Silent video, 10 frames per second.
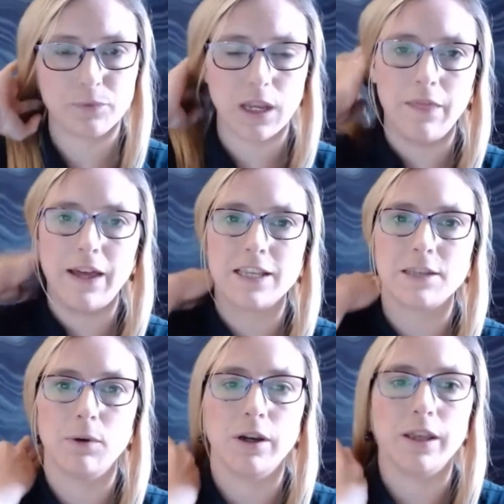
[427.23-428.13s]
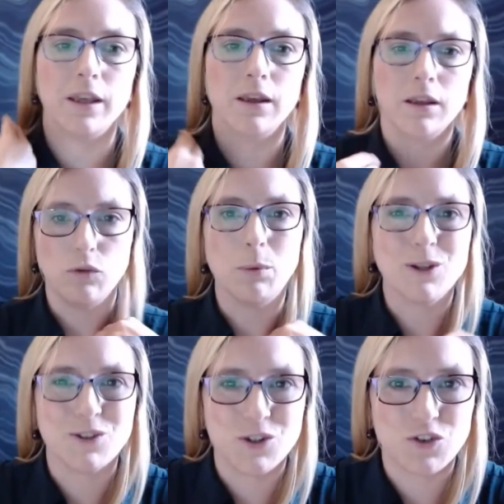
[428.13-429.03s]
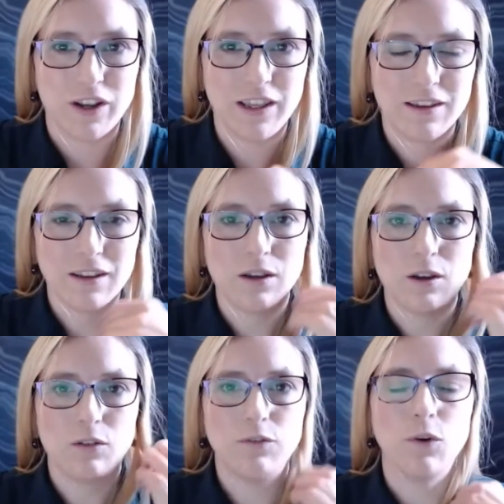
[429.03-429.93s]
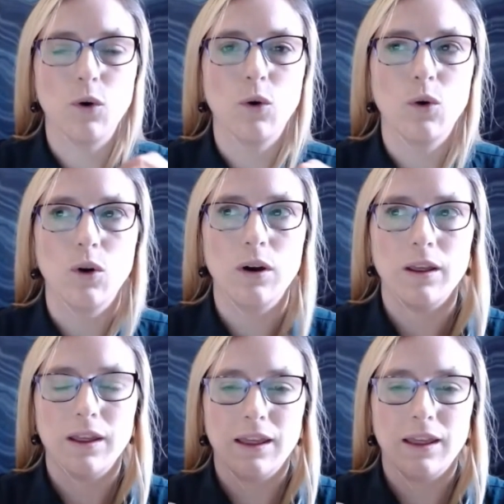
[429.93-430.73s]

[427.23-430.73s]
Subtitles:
And that's my repository for